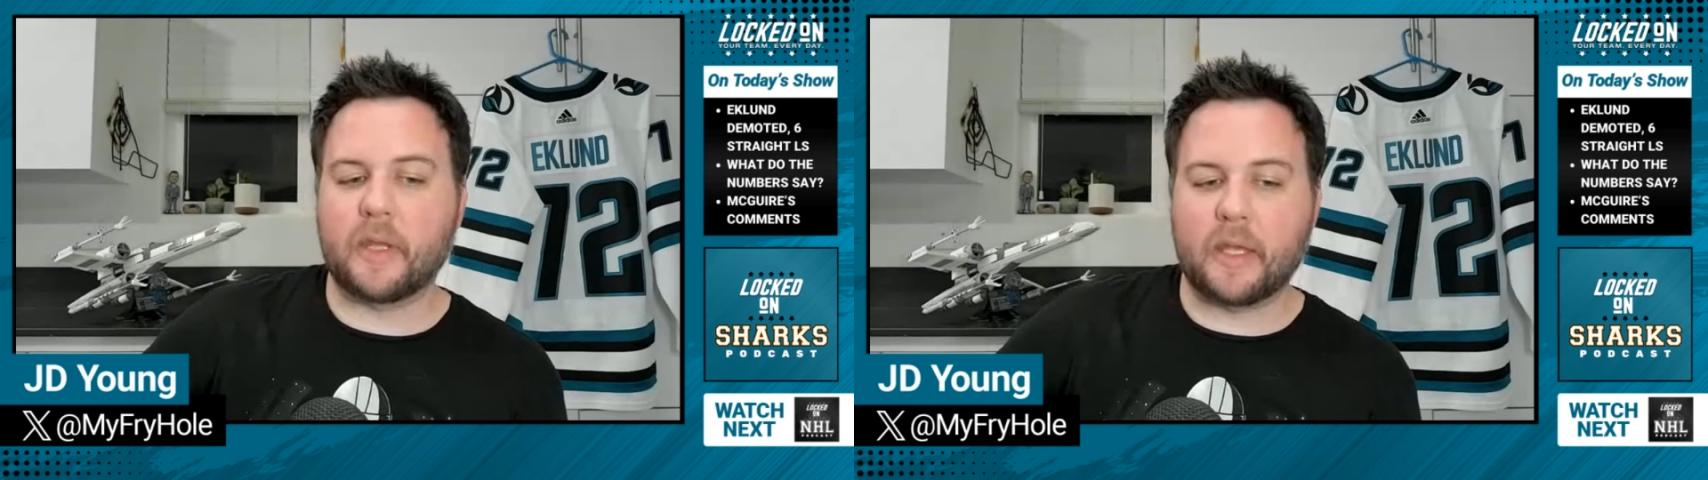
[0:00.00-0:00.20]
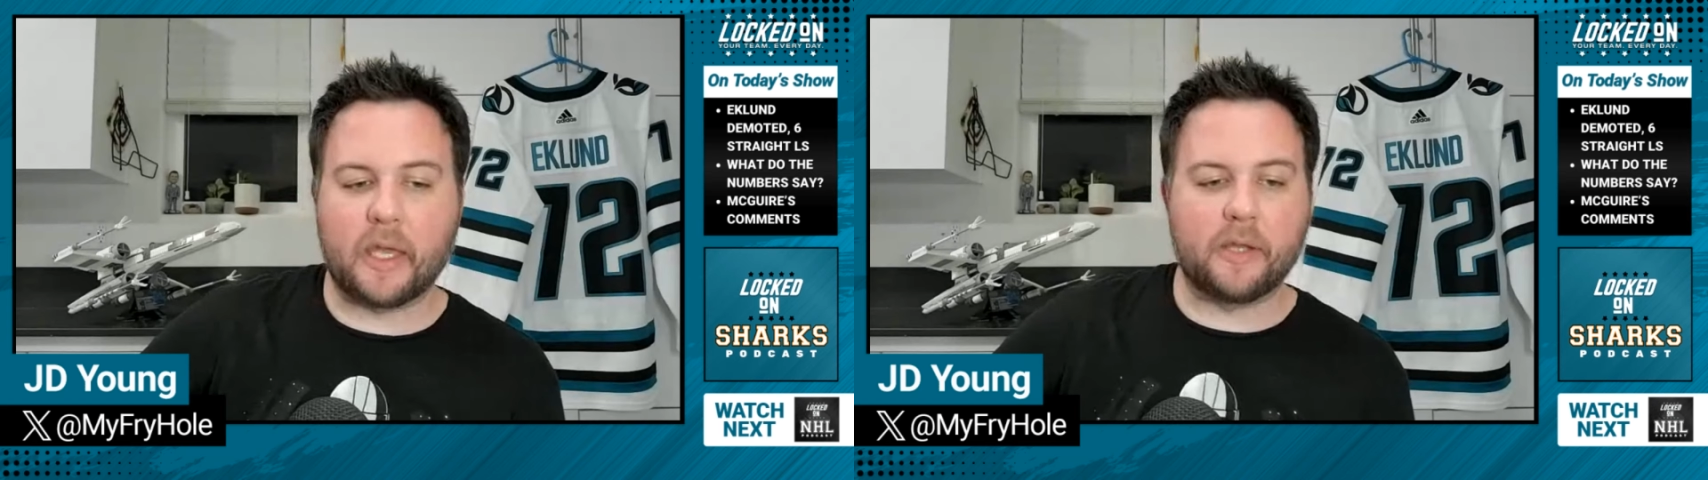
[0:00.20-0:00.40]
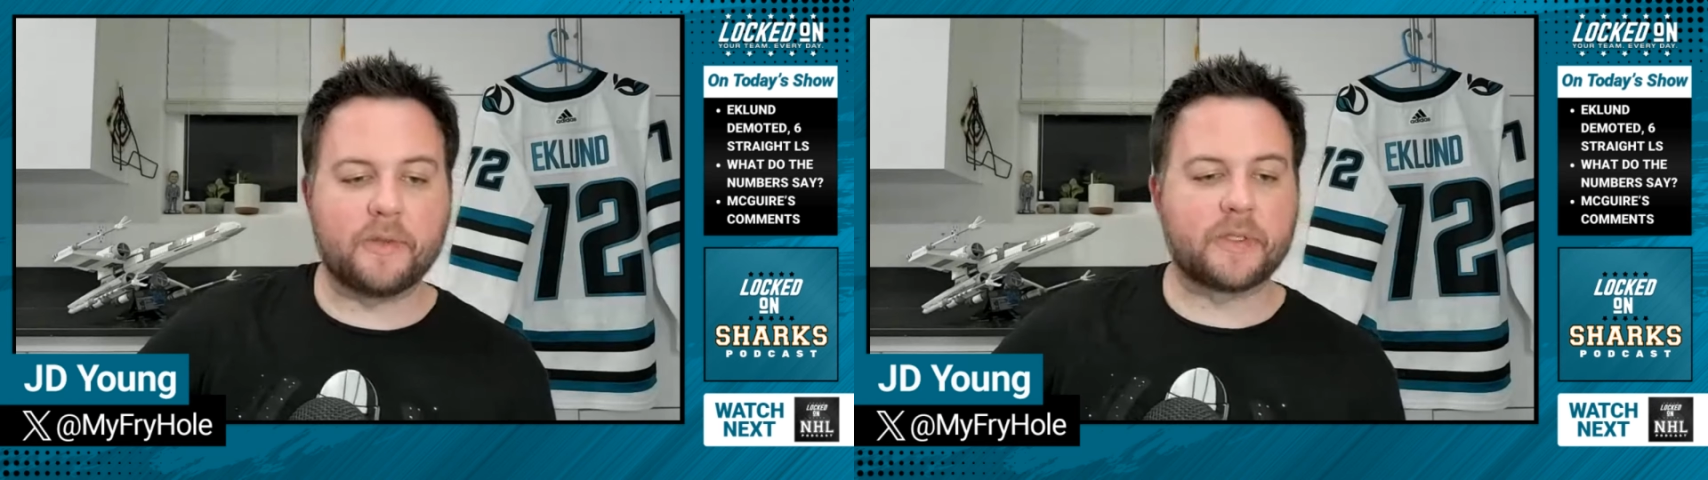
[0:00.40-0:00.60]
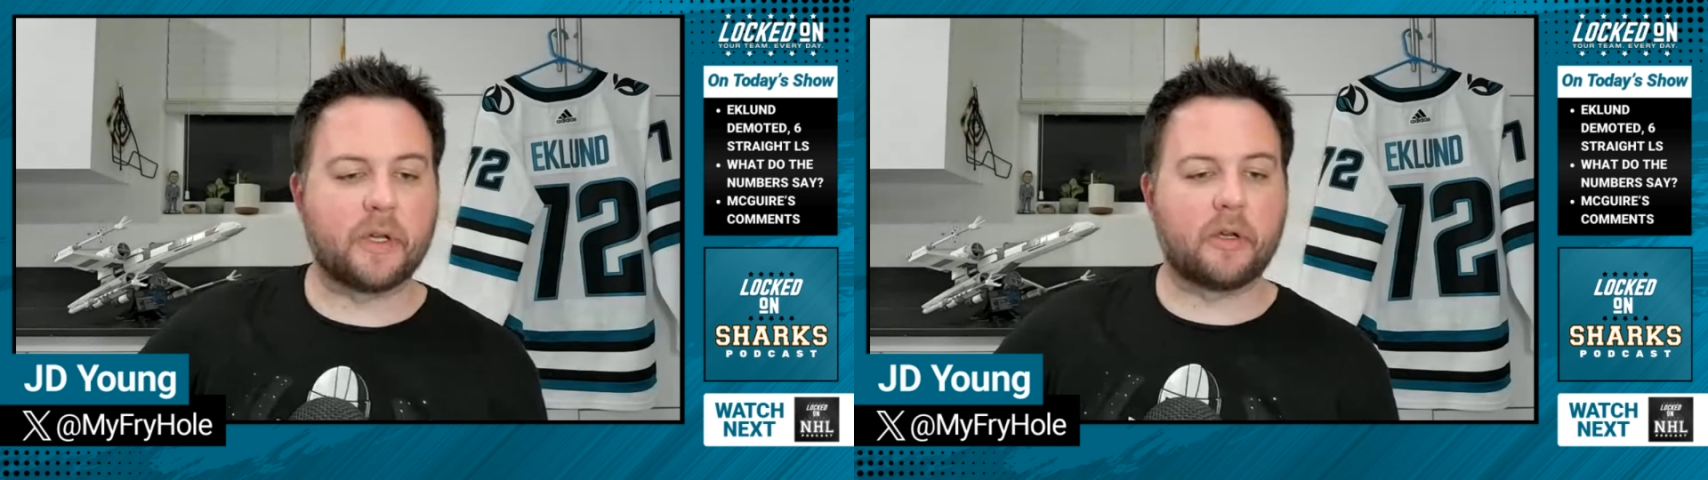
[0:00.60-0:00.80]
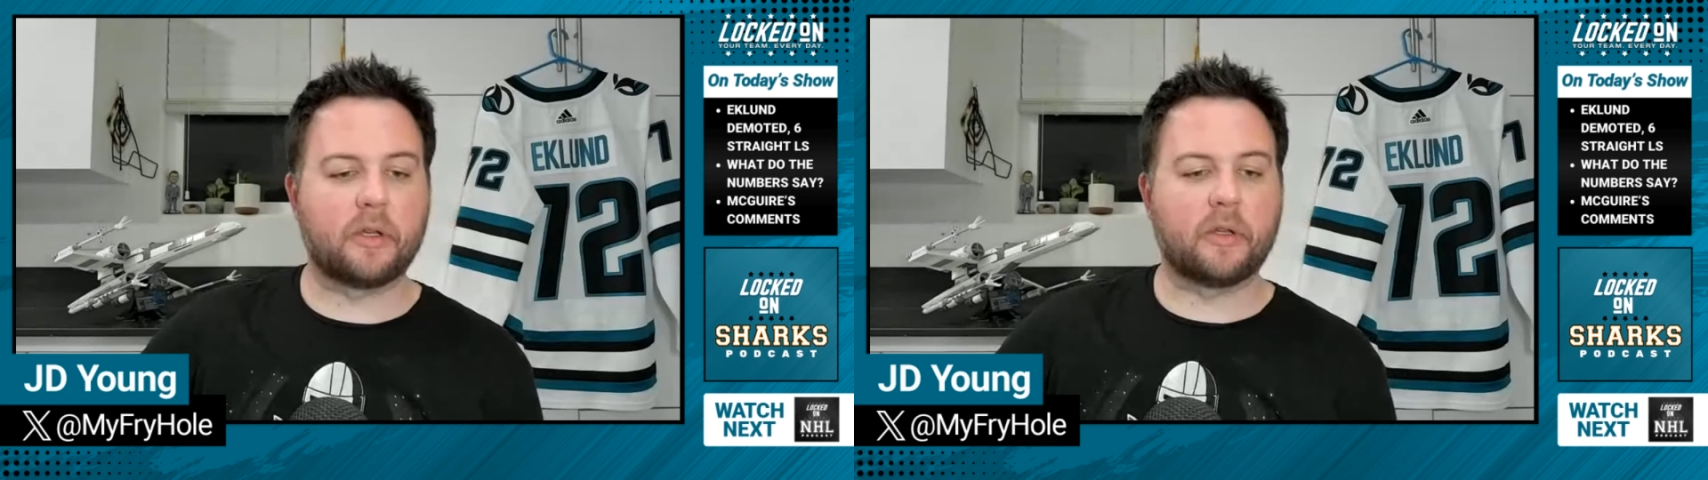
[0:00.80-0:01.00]
again, you
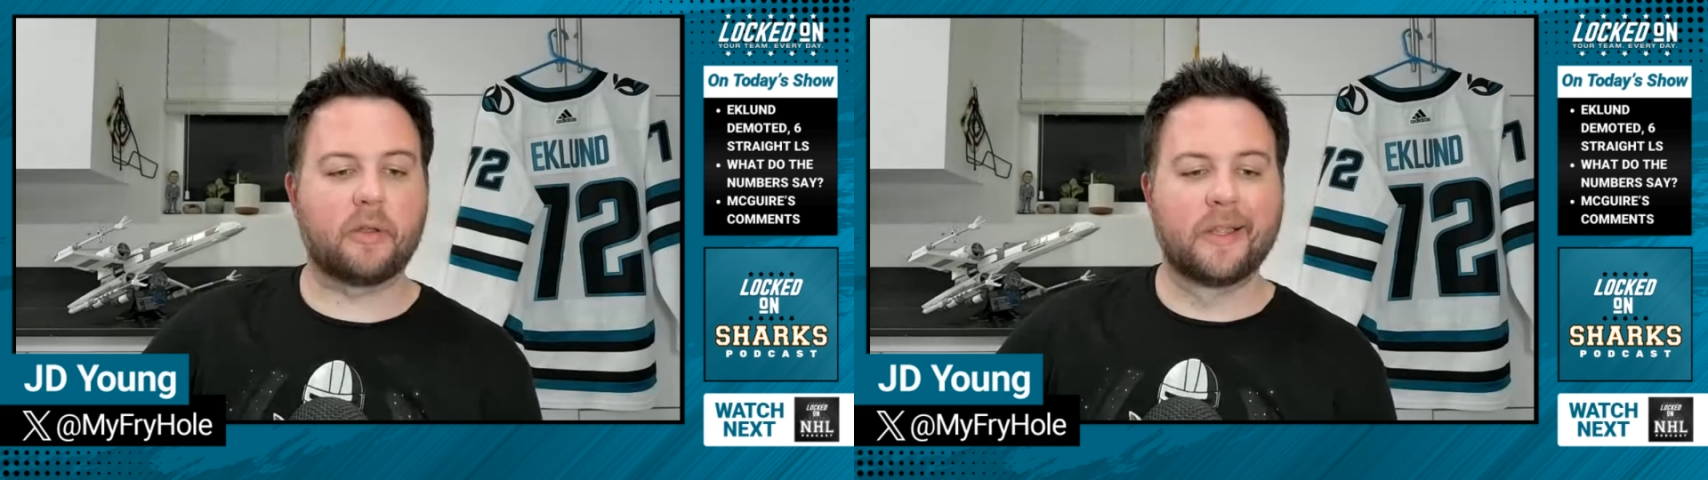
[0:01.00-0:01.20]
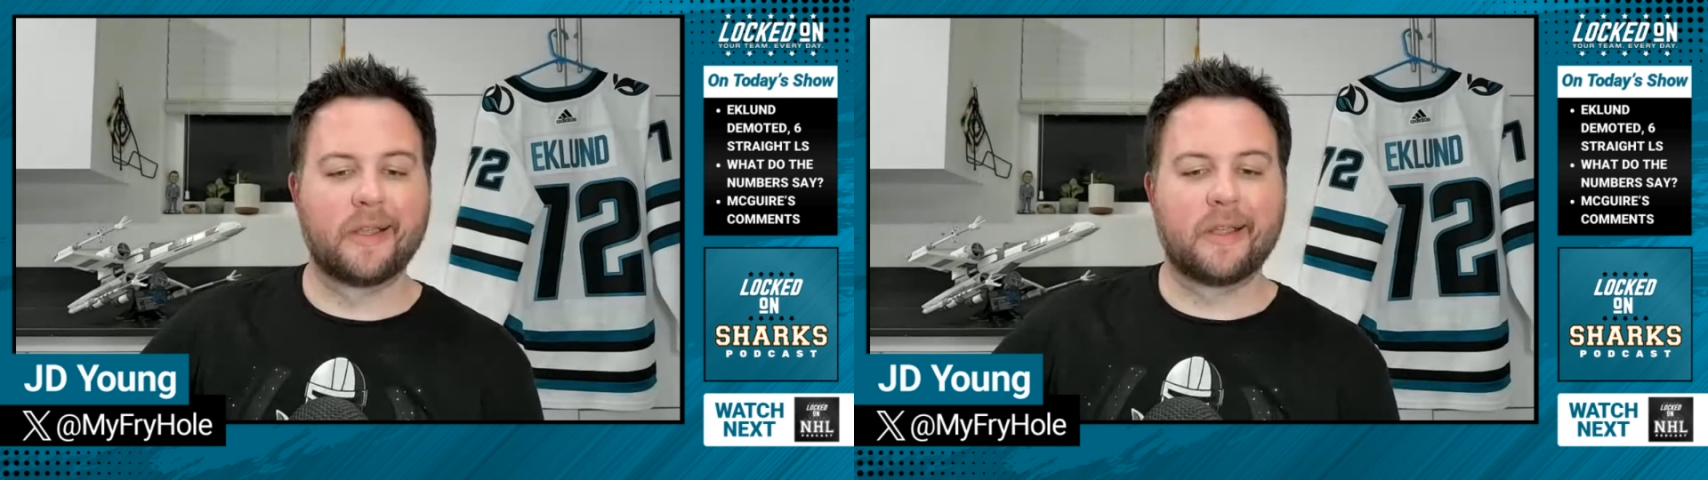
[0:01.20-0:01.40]
saw